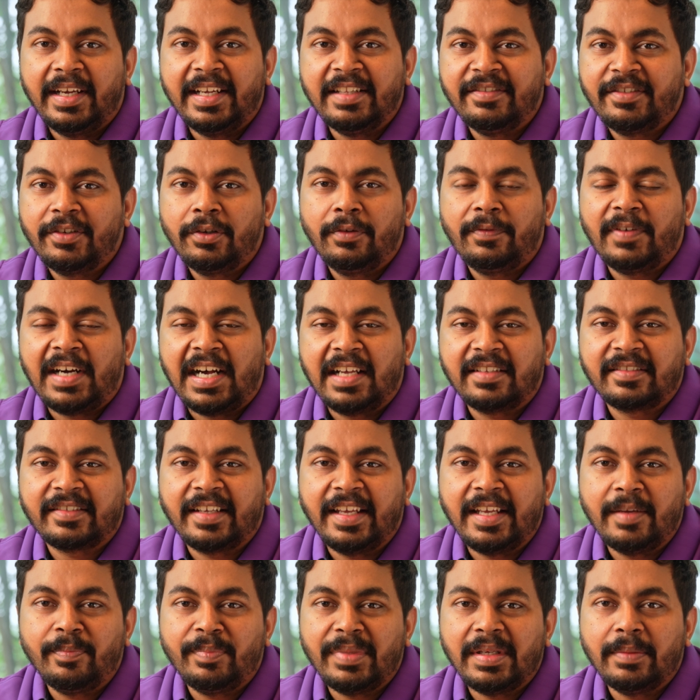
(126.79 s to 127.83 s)
Instead of
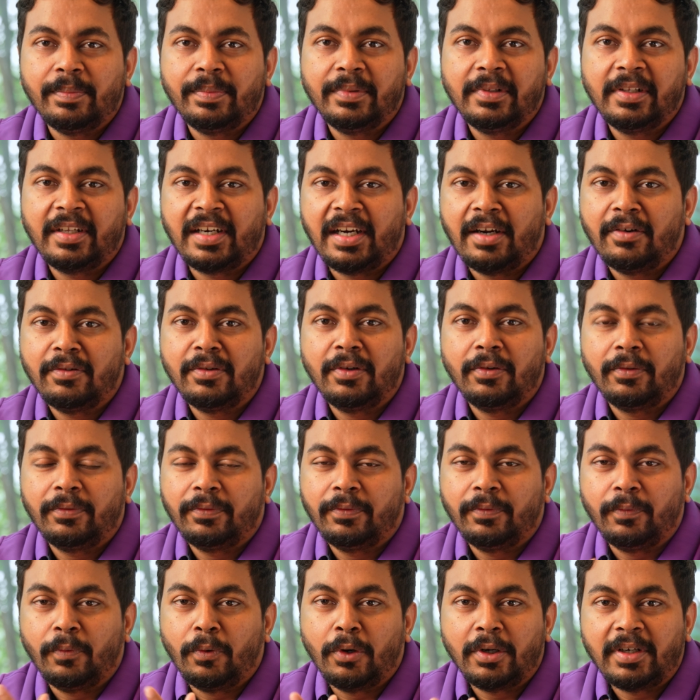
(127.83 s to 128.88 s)
asking people around of
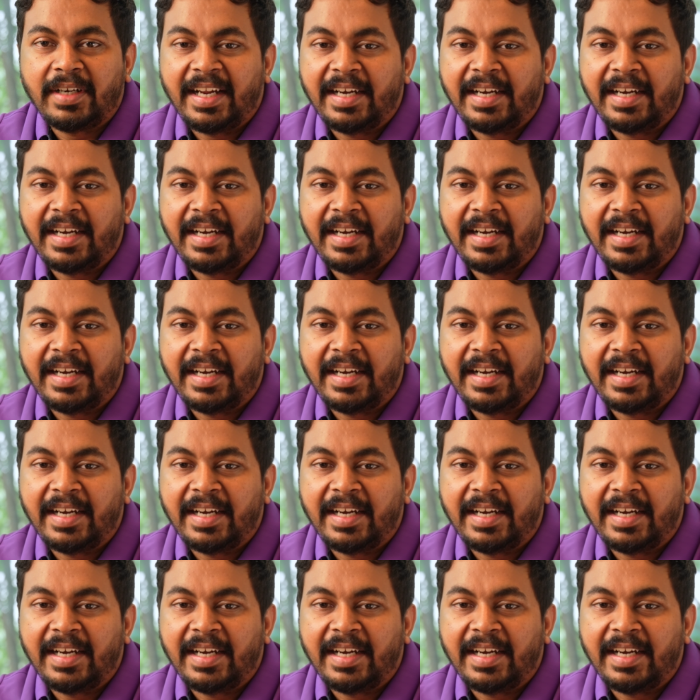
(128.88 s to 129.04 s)
what